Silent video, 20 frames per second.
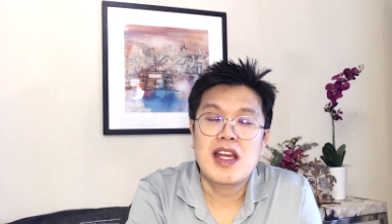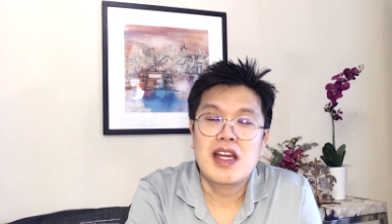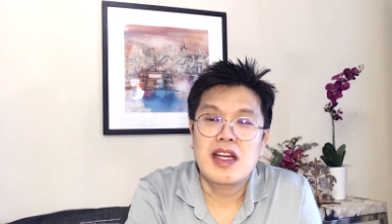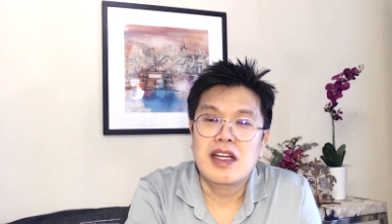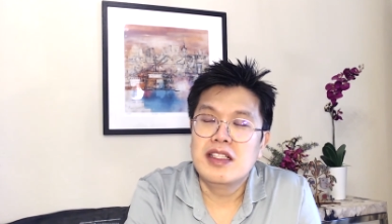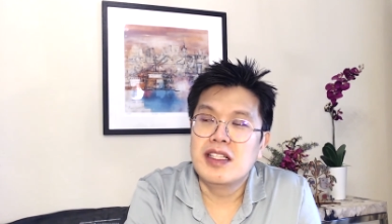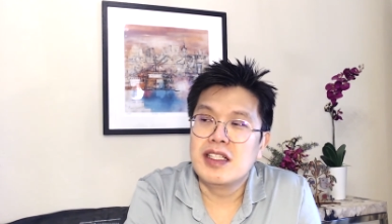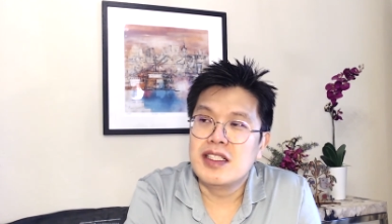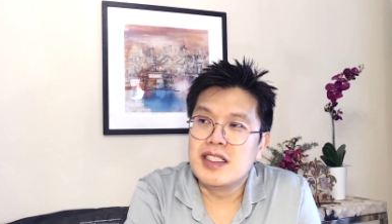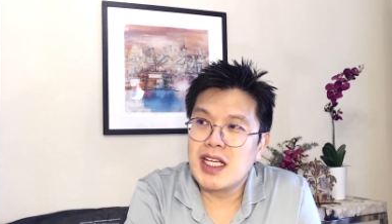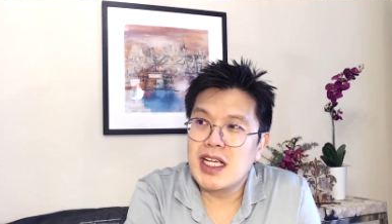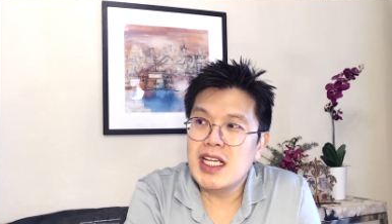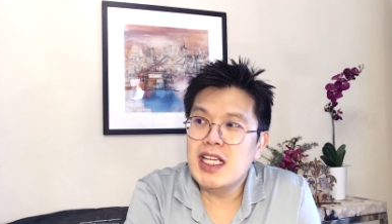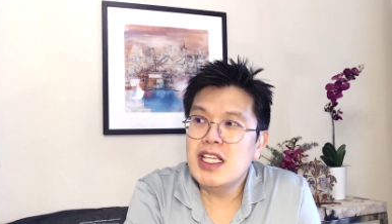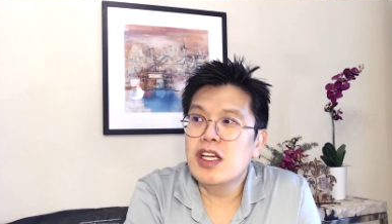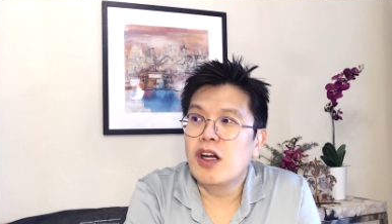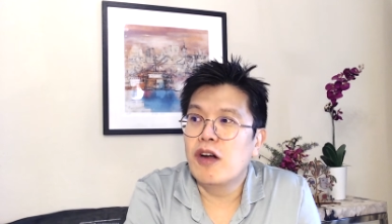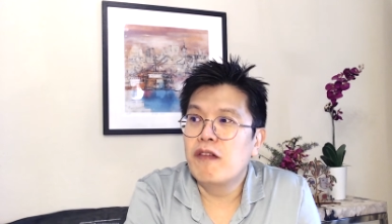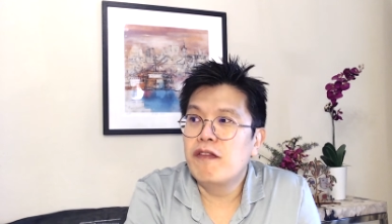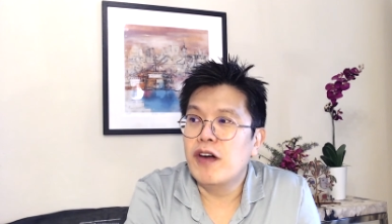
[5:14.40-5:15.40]
the day
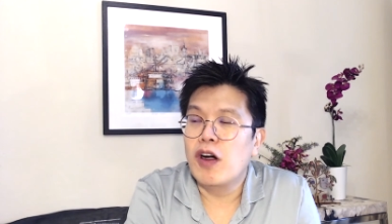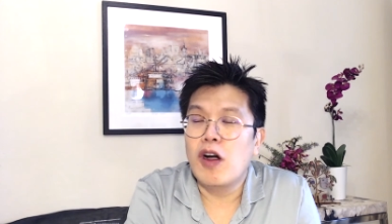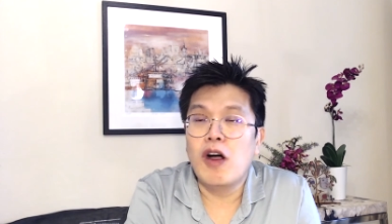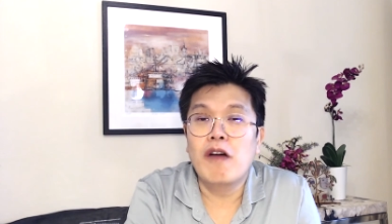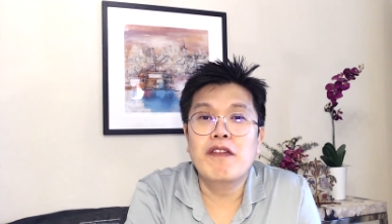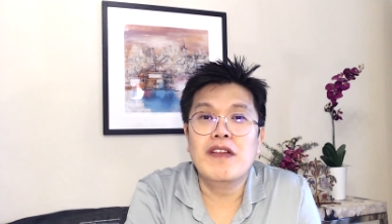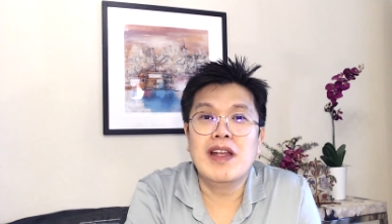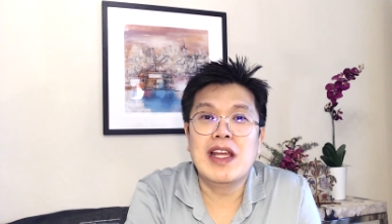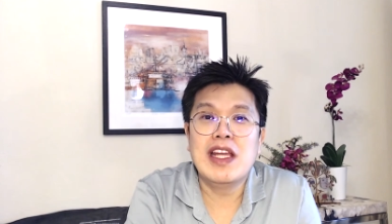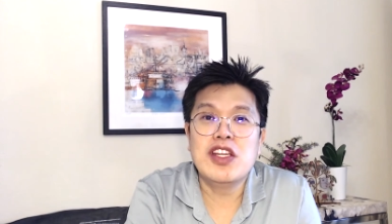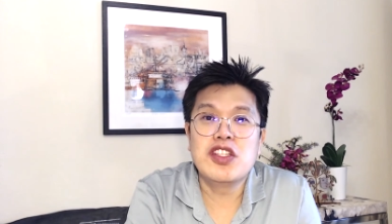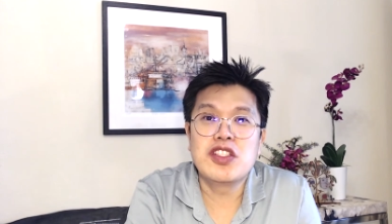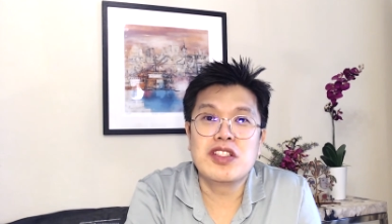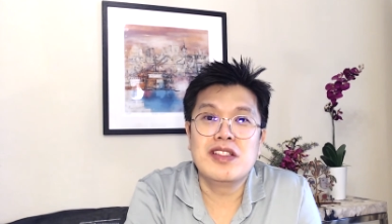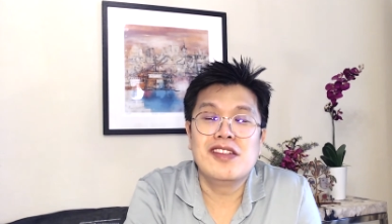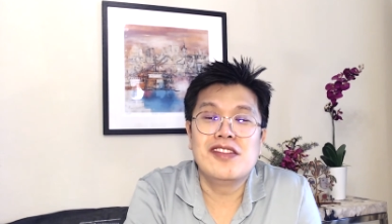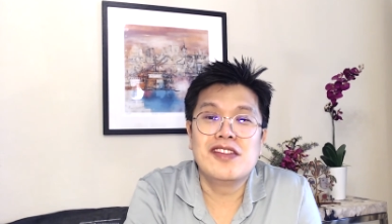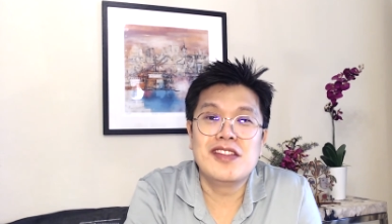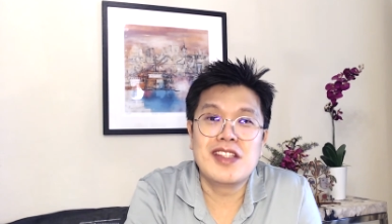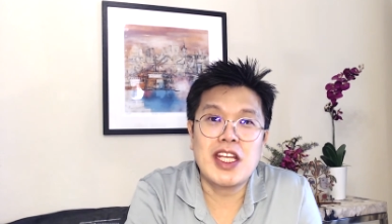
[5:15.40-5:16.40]
of ovulation
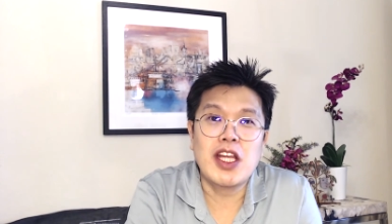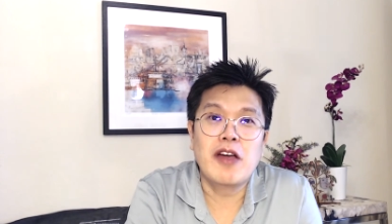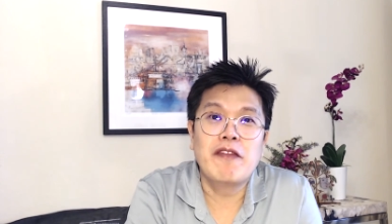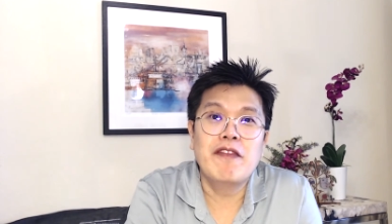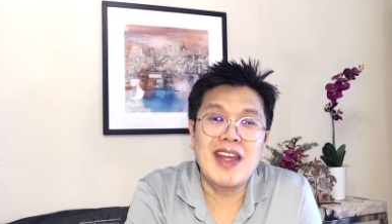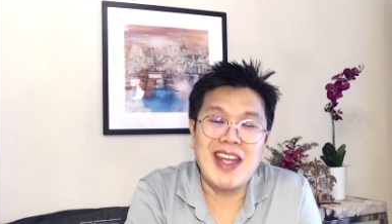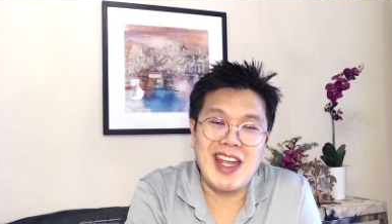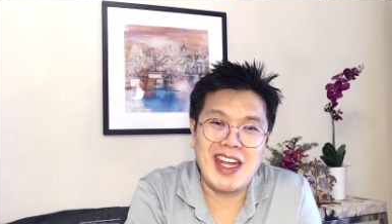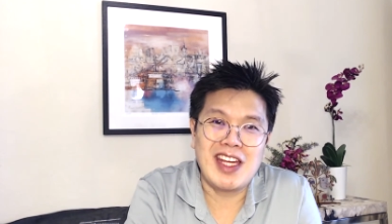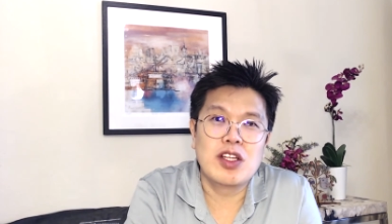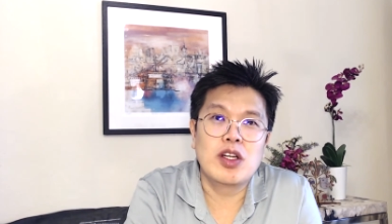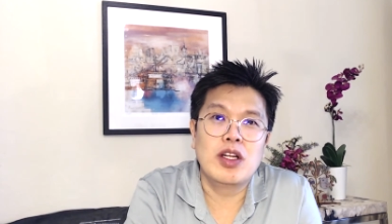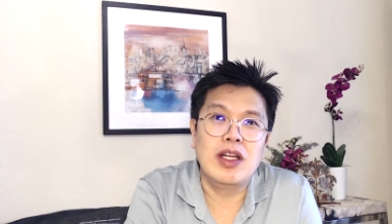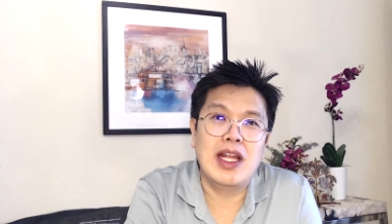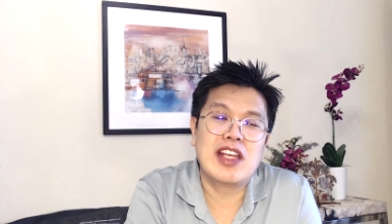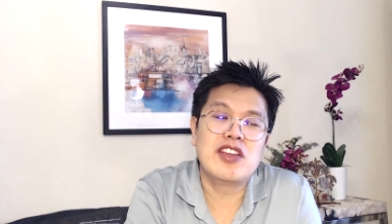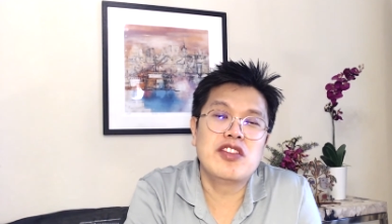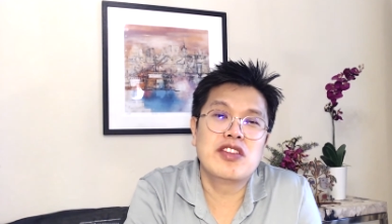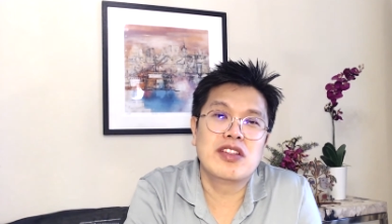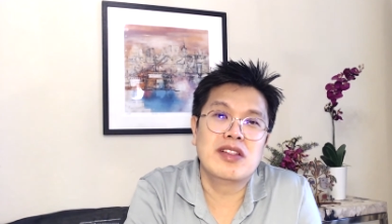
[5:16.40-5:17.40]
is day of egg
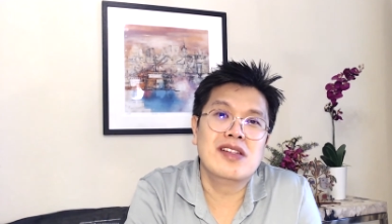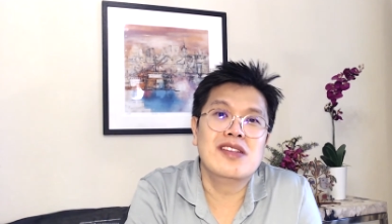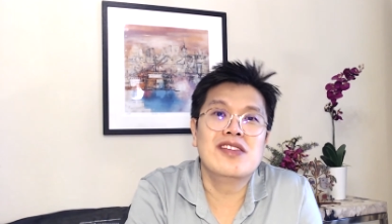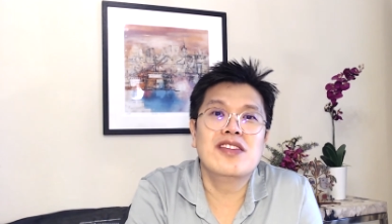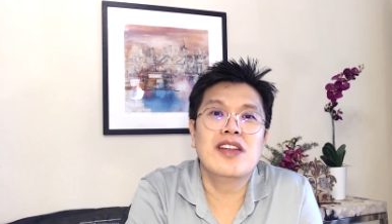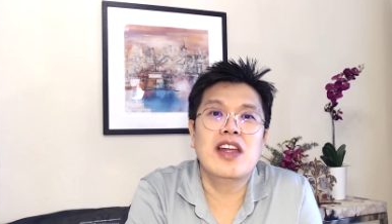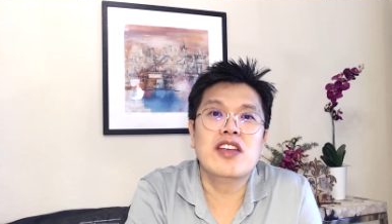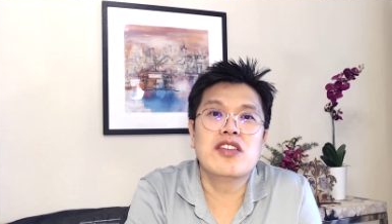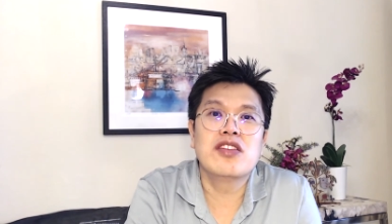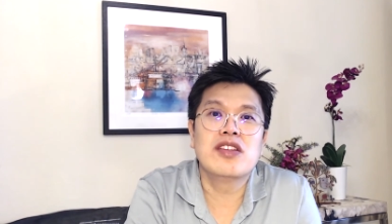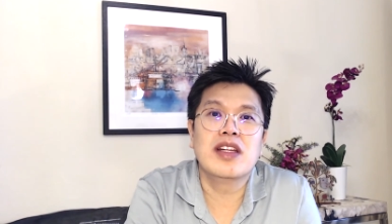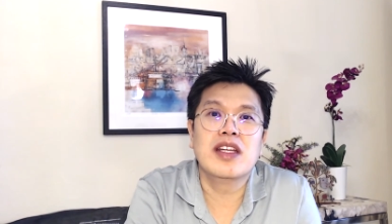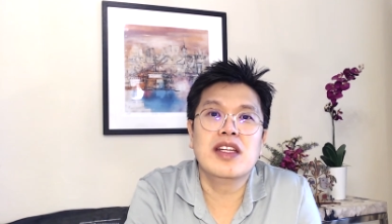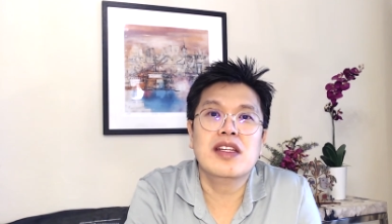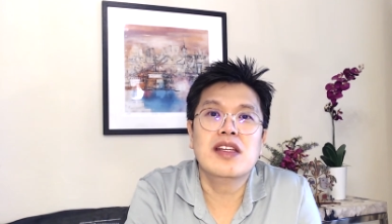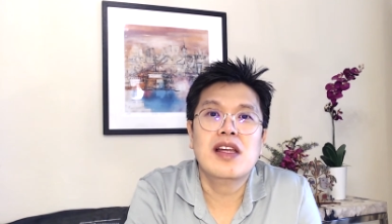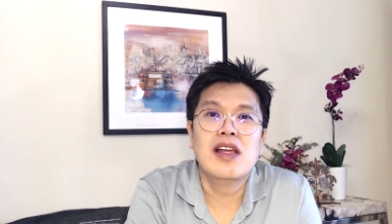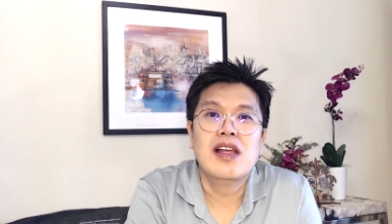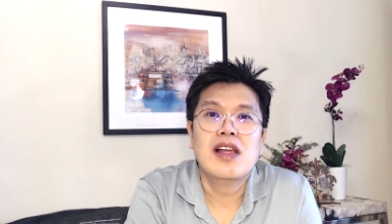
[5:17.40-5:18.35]
collection essentially.